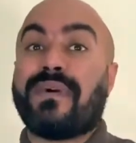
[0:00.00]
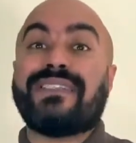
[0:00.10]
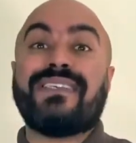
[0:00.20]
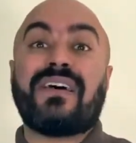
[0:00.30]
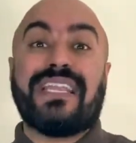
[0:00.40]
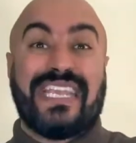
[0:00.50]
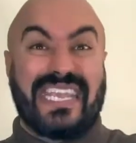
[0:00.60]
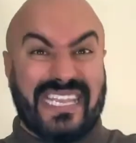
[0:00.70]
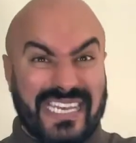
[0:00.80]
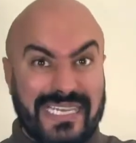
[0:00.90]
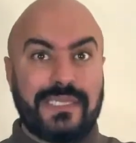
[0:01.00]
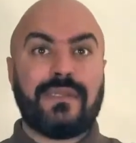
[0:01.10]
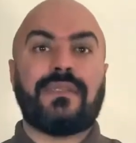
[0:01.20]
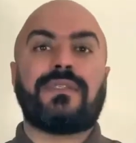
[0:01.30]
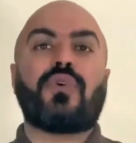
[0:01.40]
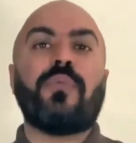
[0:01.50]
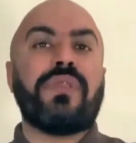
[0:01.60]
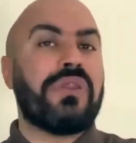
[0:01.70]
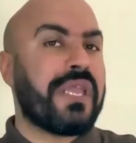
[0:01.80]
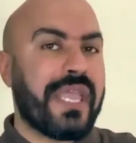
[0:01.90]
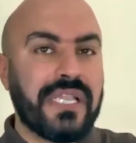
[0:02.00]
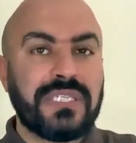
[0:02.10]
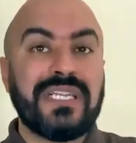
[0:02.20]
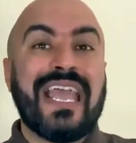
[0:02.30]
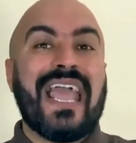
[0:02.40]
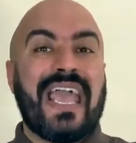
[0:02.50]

But they are increasing the communication